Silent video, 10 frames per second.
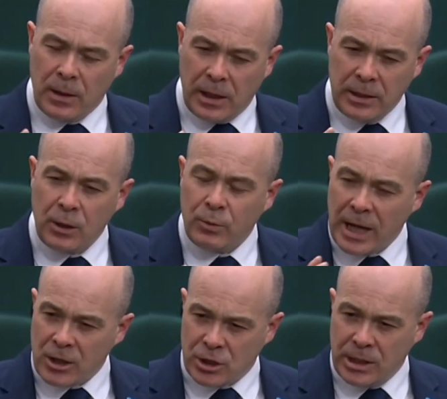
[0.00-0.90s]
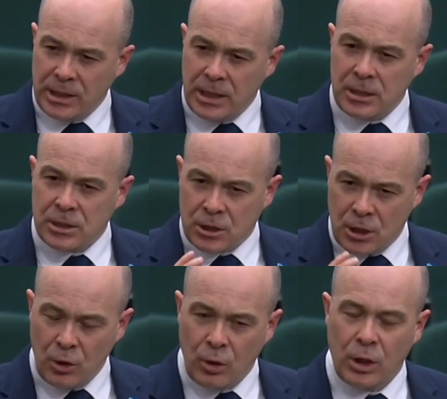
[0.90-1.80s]
I think we actually need to
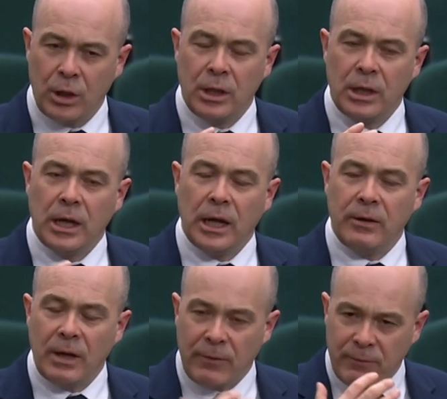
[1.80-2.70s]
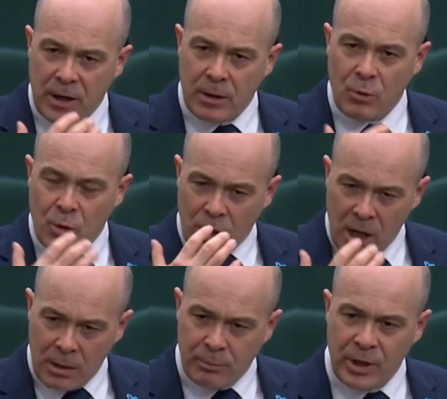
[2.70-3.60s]
look in a far more
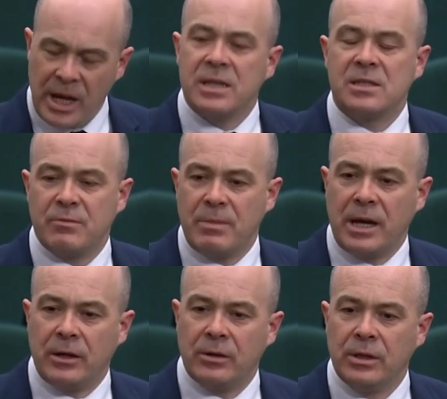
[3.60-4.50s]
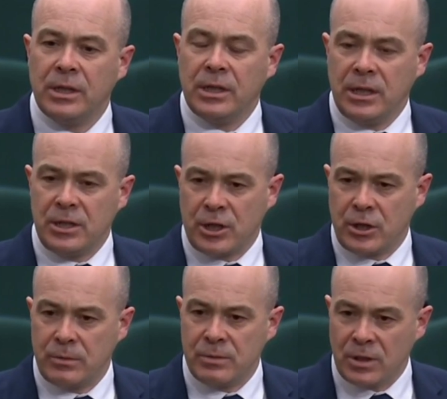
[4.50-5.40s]
comprehensive manner in
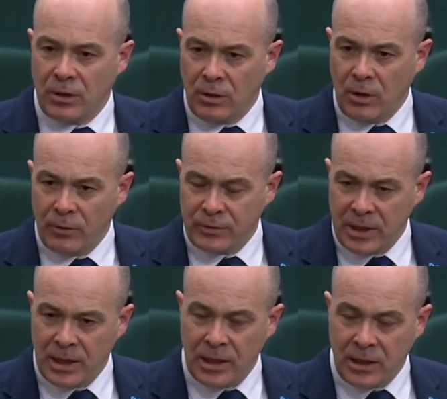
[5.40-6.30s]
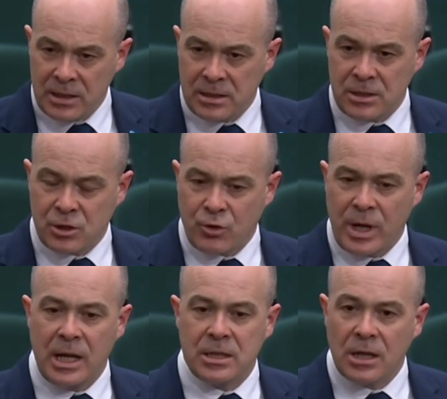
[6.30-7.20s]
terms of the licensed
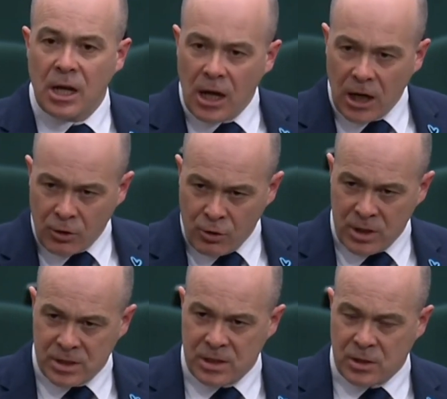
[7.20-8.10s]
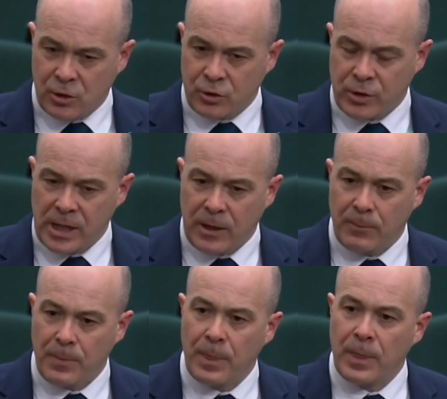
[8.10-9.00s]
trade across this country now,
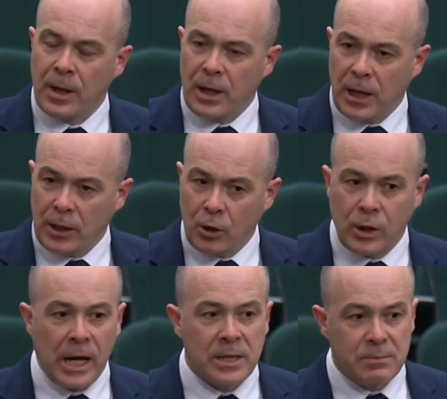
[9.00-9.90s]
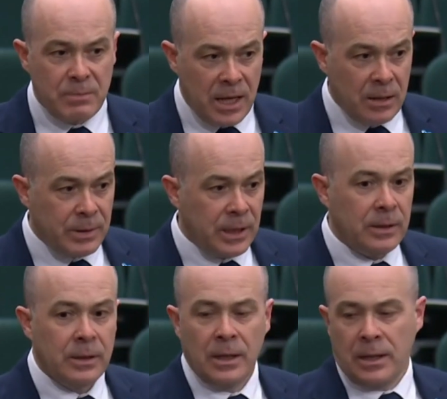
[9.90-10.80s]
and look at
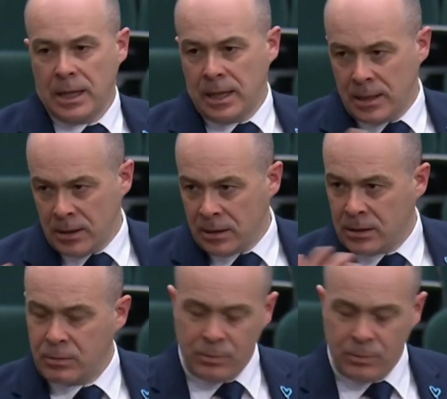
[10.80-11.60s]
maybe, like